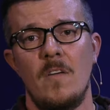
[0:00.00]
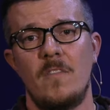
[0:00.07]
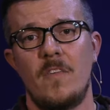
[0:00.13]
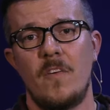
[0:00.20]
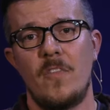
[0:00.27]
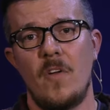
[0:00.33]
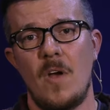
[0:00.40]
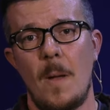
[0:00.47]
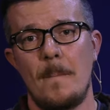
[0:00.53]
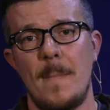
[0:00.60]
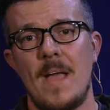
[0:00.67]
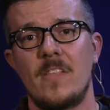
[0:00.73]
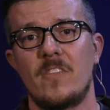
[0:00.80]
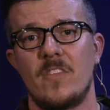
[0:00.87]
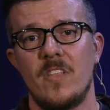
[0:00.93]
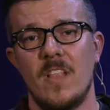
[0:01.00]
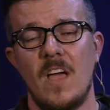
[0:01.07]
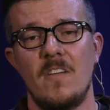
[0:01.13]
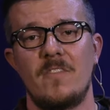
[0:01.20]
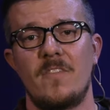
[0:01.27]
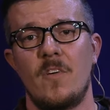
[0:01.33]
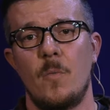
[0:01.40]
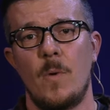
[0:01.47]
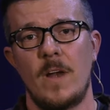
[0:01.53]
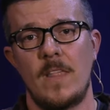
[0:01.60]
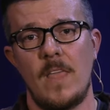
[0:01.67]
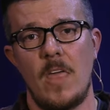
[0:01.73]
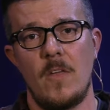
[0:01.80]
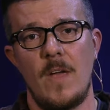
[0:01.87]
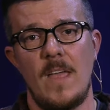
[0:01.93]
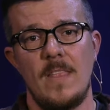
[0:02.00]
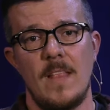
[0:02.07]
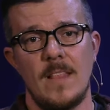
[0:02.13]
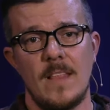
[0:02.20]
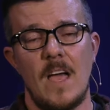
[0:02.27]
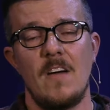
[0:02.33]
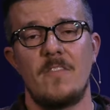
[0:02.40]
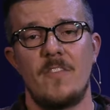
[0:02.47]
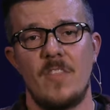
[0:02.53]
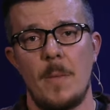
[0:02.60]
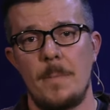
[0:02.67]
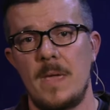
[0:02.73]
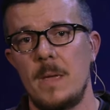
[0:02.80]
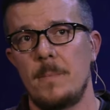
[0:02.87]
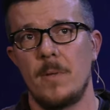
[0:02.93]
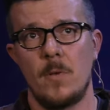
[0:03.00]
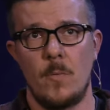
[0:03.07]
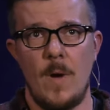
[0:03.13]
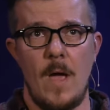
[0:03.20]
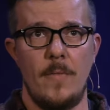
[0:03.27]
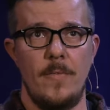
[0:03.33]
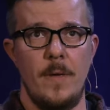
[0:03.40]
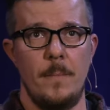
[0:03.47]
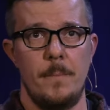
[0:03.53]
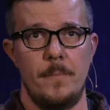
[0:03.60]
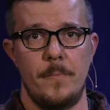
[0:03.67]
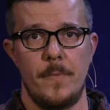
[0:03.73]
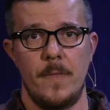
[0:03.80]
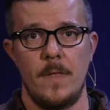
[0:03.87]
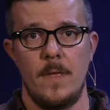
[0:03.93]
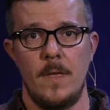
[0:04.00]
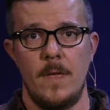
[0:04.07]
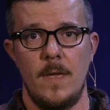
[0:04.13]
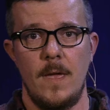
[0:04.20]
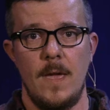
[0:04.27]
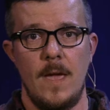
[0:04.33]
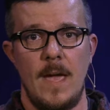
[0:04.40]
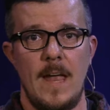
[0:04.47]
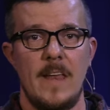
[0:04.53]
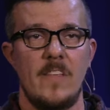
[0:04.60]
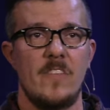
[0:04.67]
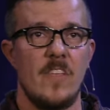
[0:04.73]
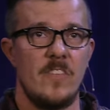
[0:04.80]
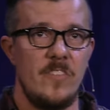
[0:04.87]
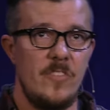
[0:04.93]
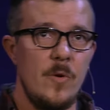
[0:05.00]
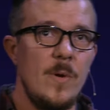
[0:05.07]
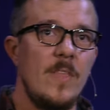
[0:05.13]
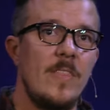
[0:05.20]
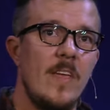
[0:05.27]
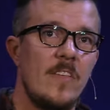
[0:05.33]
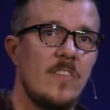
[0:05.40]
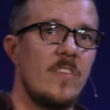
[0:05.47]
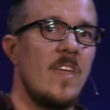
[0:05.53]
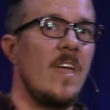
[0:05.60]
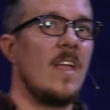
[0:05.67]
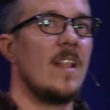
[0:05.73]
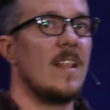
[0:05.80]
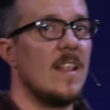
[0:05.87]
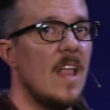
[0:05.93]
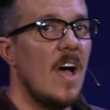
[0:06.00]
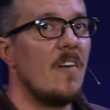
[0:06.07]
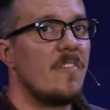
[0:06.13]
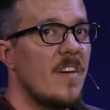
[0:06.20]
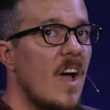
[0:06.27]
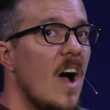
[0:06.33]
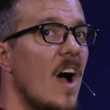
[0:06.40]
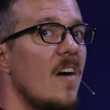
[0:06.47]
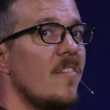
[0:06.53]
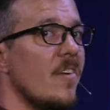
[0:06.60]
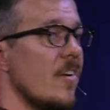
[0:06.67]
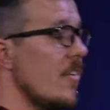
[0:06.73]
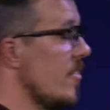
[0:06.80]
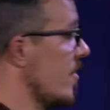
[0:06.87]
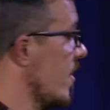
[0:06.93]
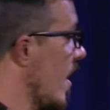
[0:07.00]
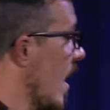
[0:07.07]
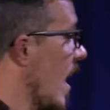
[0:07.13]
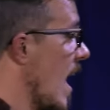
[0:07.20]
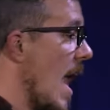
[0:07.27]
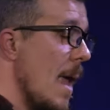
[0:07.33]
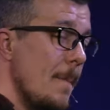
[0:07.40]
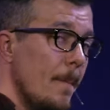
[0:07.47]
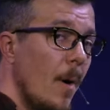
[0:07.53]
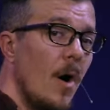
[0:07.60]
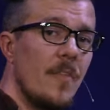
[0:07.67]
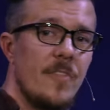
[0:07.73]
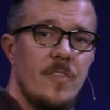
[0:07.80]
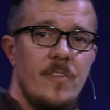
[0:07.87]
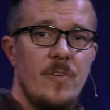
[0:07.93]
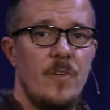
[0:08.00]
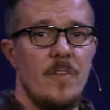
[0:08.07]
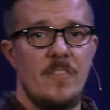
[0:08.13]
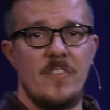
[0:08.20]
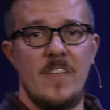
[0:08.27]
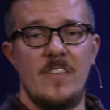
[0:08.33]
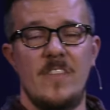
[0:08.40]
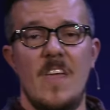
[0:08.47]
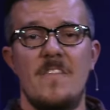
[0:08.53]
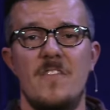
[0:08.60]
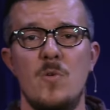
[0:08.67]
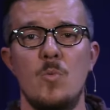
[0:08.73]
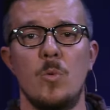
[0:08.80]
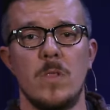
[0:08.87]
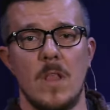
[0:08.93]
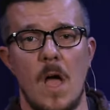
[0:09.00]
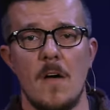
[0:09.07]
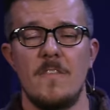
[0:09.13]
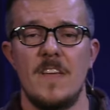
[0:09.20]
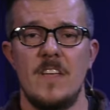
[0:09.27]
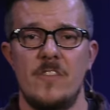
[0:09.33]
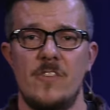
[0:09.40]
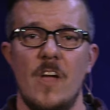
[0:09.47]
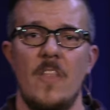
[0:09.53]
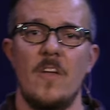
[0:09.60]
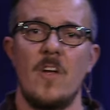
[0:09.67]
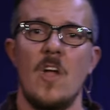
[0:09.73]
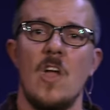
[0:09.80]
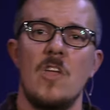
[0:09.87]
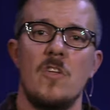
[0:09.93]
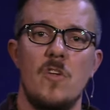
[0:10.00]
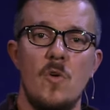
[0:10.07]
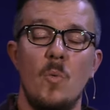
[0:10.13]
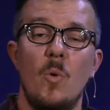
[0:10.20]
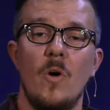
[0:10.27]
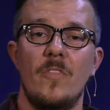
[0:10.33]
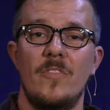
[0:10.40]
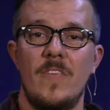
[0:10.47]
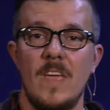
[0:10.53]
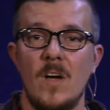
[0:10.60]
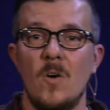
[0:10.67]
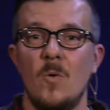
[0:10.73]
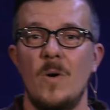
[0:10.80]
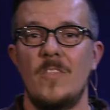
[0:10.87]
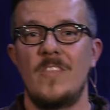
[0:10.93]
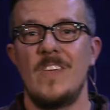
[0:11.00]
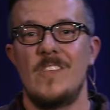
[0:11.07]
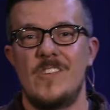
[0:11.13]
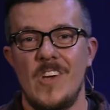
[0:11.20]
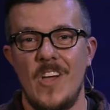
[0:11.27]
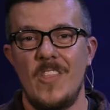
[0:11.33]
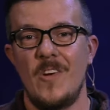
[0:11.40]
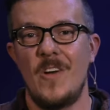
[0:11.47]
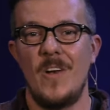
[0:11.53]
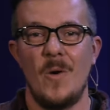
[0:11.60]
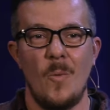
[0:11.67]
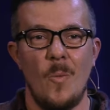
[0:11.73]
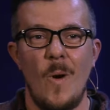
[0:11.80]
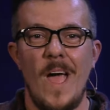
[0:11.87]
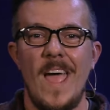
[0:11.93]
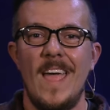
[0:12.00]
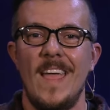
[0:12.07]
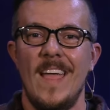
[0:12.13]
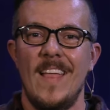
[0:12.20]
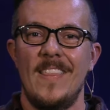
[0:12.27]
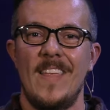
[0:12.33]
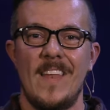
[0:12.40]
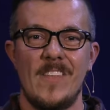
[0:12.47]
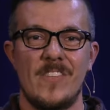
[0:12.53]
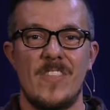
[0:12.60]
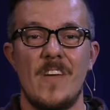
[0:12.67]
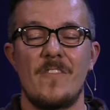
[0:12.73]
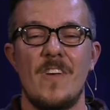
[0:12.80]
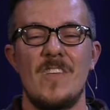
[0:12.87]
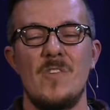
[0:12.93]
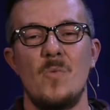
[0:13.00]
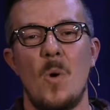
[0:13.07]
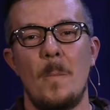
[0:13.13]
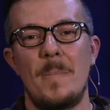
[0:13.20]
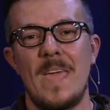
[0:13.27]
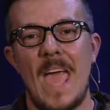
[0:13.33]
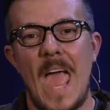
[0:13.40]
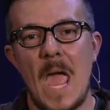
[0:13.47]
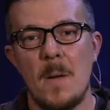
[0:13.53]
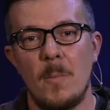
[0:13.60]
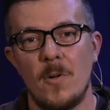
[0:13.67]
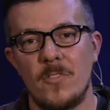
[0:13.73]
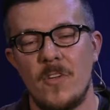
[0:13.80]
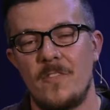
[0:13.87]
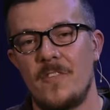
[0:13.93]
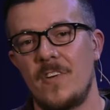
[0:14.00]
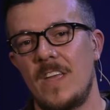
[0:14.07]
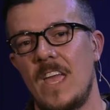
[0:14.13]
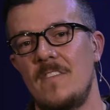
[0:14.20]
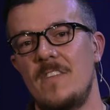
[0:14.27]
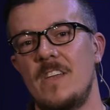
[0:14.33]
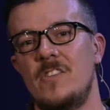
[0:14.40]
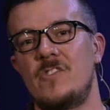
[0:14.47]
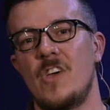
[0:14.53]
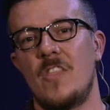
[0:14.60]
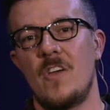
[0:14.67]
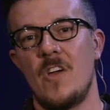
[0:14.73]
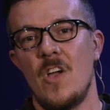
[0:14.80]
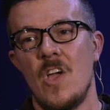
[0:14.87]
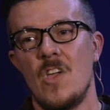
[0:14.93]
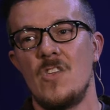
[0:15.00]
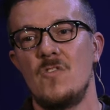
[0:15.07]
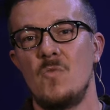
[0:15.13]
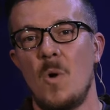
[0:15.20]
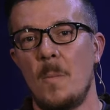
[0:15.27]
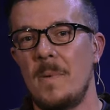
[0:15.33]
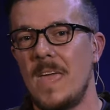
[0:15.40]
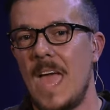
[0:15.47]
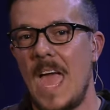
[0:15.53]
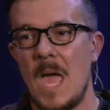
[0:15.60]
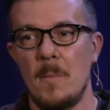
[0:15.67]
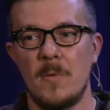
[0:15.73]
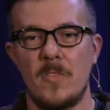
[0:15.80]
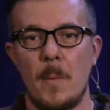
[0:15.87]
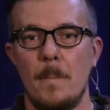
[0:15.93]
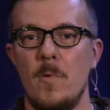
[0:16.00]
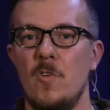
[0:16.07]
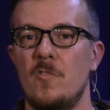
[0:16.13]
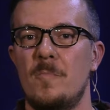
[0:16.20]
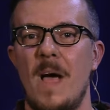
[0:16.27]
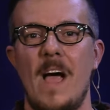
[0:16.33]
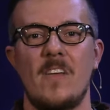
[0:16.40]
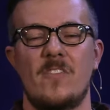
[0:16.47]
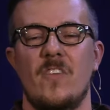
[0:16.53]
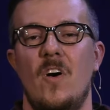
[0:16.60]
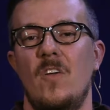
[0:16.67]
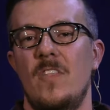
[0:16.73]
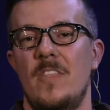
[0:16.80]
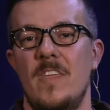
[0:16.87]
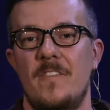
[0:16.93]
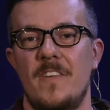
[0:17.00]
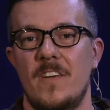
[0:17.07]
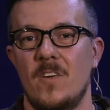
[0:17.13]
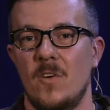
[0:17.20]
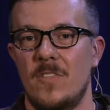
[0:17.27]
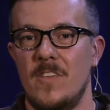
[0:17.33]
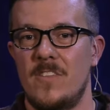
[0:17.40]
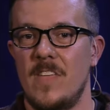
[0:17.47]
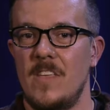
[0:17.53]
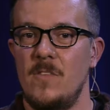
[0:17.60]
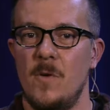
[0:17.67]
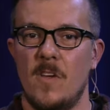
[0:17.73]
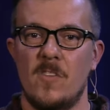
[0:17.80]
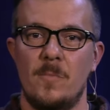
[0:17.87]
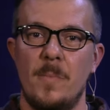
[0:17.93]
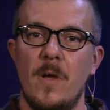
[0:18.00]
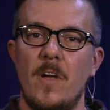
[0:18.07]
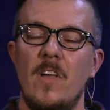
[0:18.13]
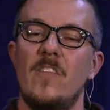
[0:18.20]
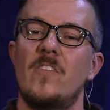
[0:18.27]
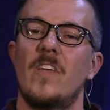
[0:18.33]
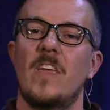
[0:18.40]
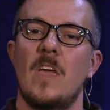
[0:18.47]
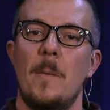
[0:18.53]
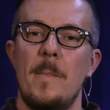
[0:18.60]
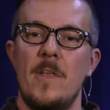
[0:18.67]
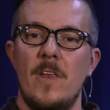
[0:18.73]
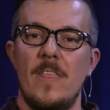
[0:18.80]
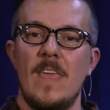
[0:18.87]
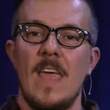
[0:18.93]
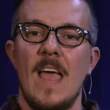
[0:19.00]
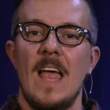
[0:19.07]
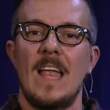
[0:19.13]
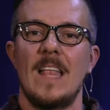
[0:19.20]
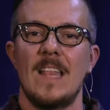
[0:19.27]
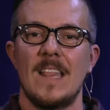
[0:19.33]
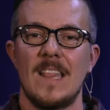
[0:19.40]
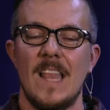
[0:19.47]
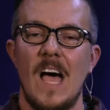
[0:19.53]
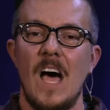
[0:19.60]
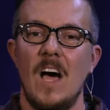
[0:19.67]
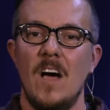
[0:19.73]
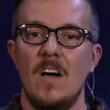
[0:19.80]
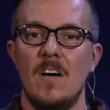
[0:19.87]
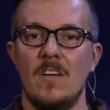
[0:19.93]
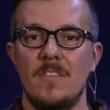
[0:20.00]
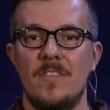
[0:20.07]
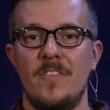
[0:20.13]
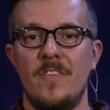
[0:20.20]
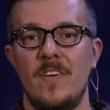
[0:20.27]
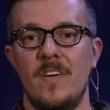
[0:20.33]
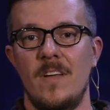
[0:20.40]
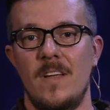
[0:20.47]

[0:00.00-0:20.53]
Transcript: for their immense love for one another and the love for the people around them. And he says, doing this, love covers a multitude of sins. If you love each other, you will deal with each other in a way that is different. You will be able to forgive each other. You will be able to move past all the difficulties that you experience in community. Love